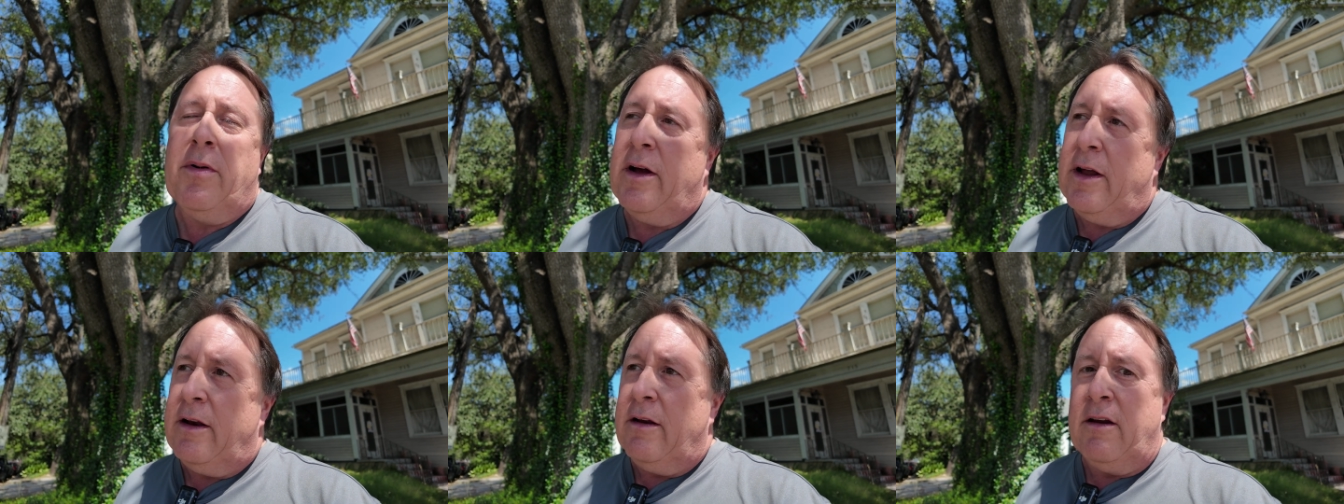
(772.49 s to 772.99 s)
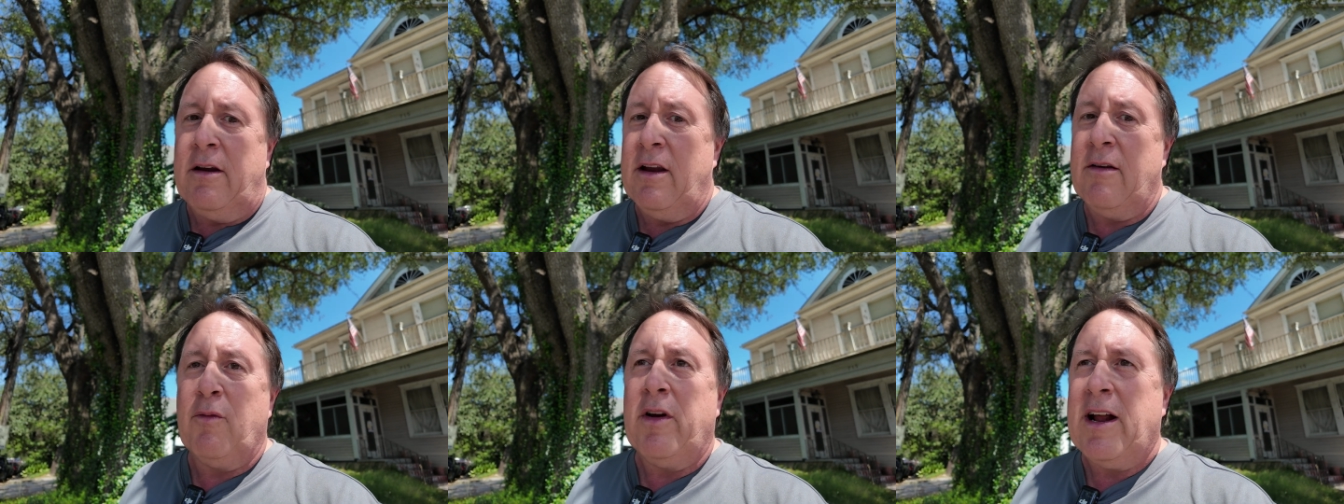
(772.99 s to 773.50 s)
But
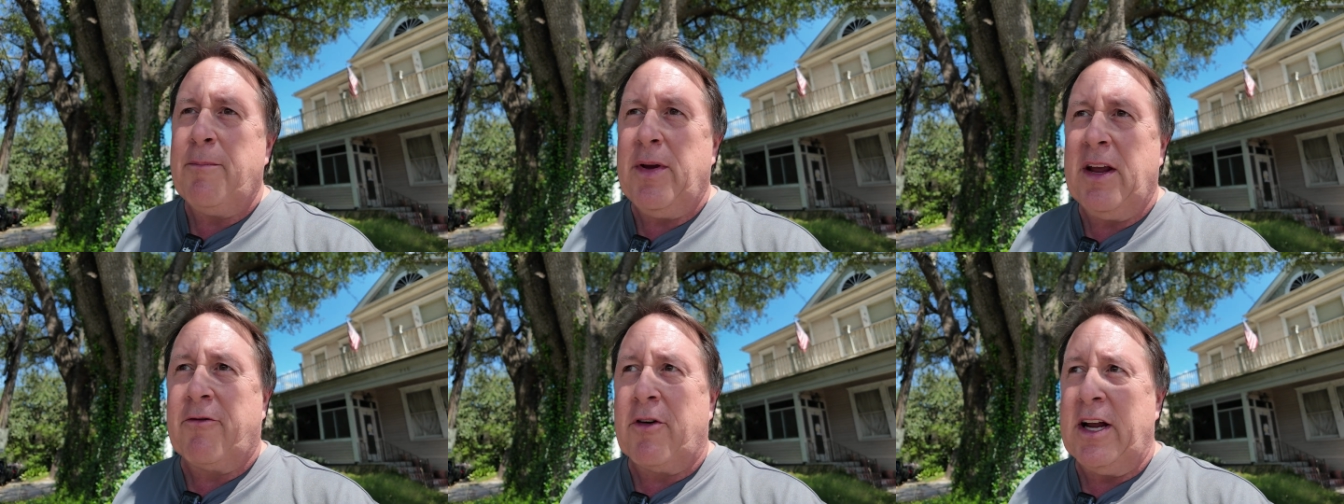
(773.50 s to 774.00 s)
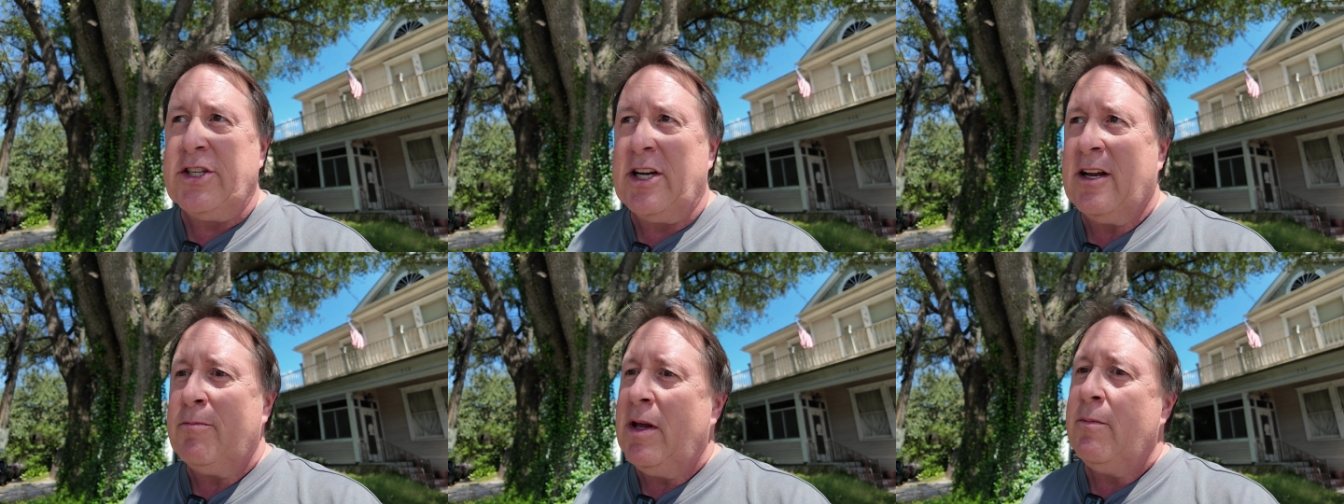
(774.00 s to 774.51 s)
we're not big fried
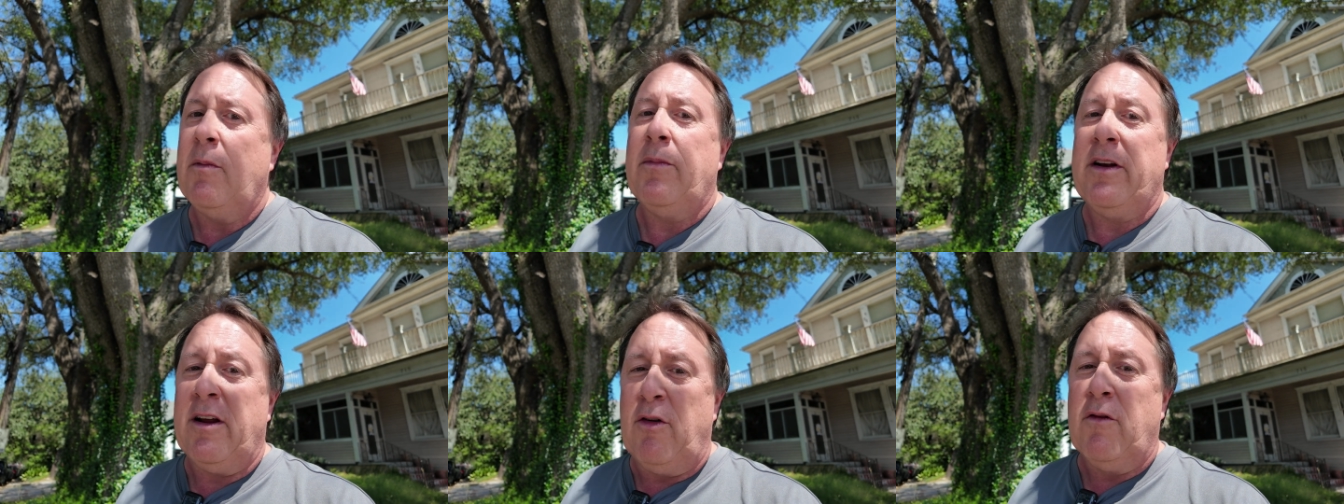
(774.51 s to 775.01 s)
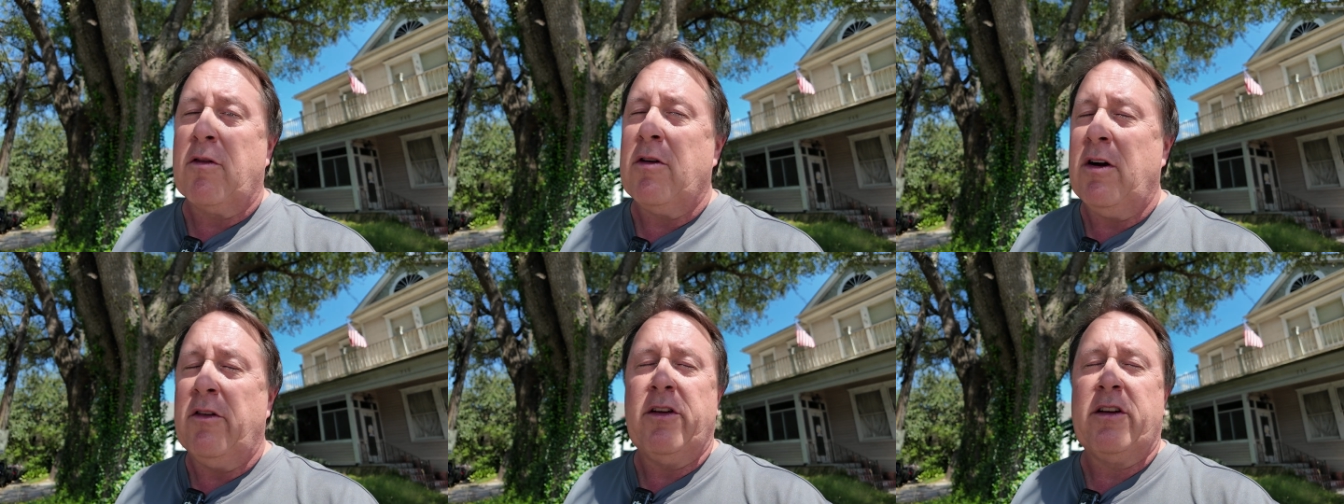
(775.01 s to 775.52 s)
chicken people, but
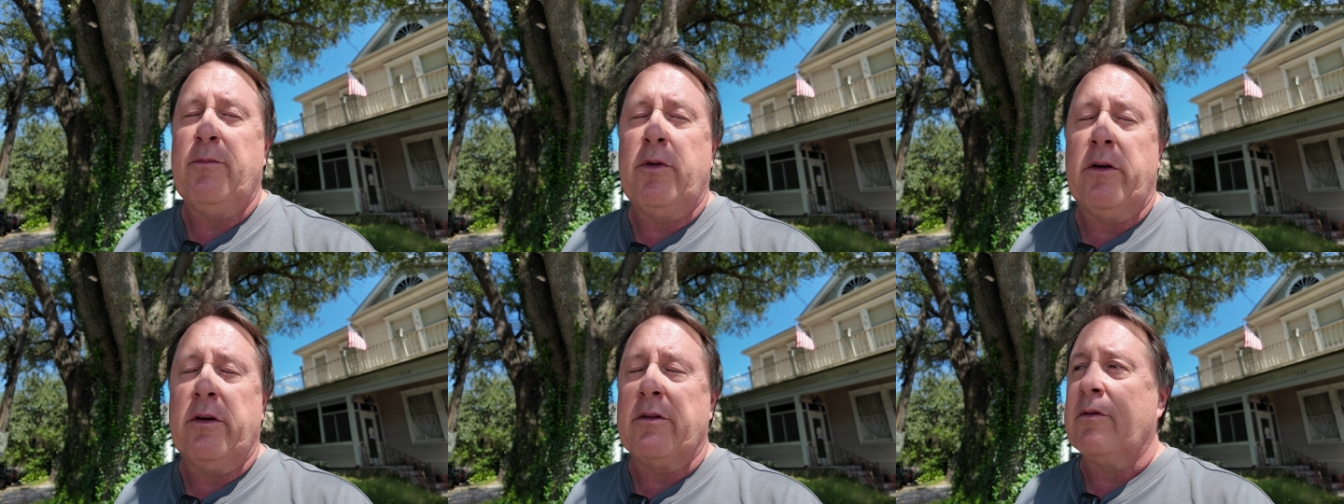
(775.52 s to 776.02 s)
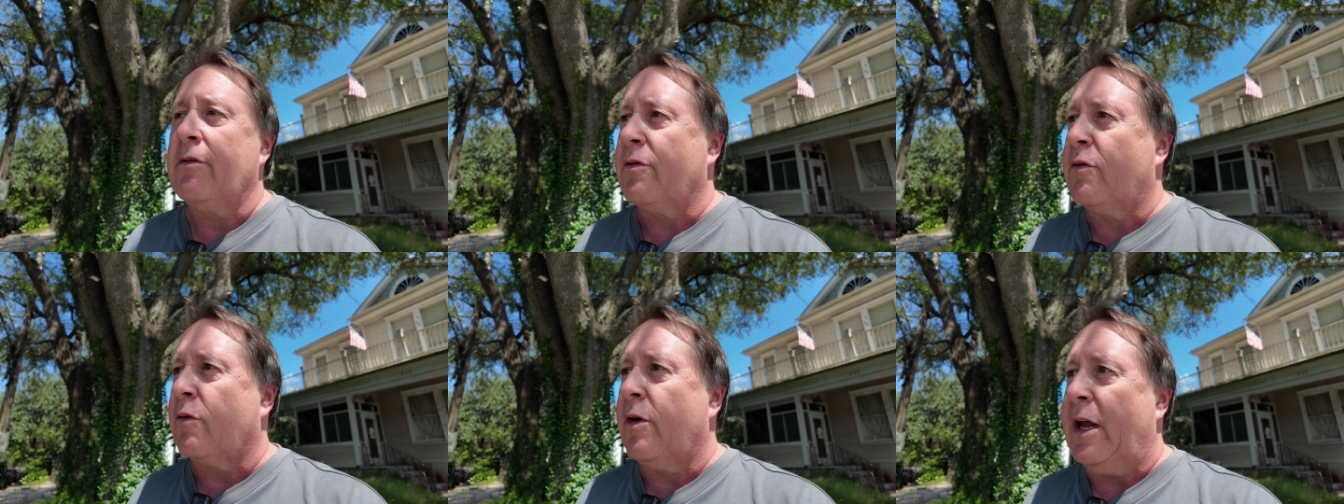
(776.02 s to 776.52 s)
overall the experience
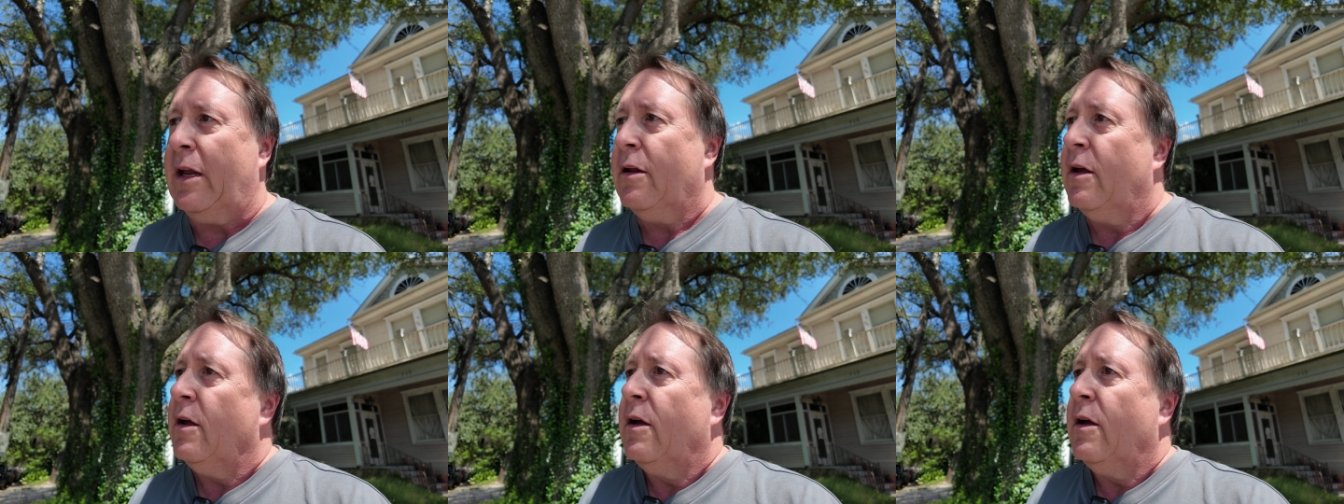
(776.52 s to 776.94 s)
was great.